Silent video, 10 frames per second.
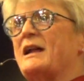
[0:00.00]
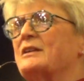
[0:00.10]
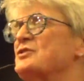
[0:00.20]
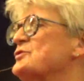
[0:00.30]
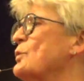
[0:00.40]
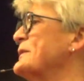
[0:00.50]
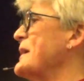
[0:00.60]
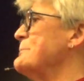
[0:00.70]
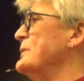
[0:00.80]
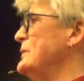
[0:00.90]
Not just what
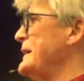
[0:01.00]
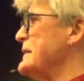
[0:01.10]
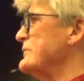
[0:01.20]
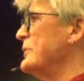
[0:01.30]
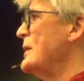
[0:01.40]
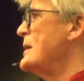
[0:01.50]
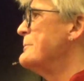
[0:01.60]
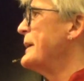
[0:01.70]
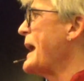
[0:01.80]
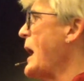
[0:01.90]
they believe,
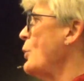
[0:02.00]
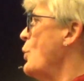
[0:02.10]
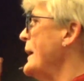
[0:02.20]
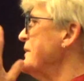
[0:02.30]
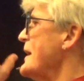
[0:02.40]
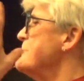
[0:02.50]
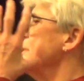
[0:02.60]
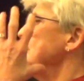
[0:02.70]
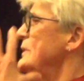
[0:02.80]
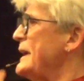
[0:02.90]
but how what they
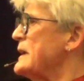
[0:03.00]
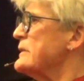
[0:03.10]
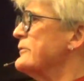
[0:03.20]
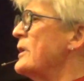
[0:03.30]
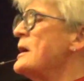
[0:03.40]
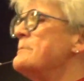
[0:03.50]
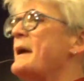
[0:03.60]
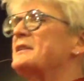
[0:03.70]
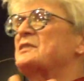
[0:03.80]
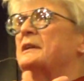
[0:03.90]
believe
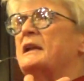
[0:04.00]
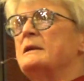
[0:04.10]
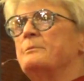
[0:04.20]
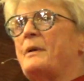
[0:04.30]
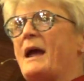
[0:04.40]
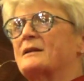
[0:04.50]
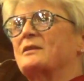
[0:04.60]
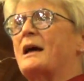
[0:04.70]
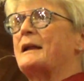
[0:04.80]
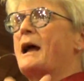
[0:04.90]
makes an
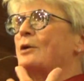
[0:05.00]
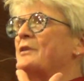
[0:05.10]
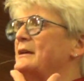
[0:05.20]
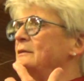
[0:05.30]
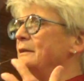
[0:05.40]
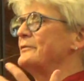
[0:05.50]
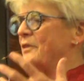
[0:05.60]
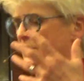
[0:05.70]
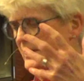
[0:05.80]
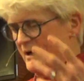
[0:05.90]
impact on how they live
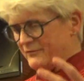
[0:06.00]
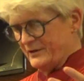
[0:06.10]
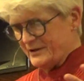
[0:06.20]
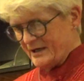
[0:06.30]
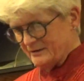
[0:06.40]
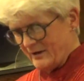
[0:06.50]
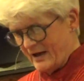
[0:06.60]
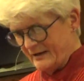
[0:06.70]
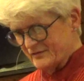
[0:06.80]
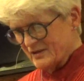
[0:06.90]
their everyday
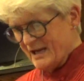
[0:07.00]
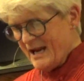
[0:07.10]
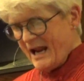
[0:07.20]
lives.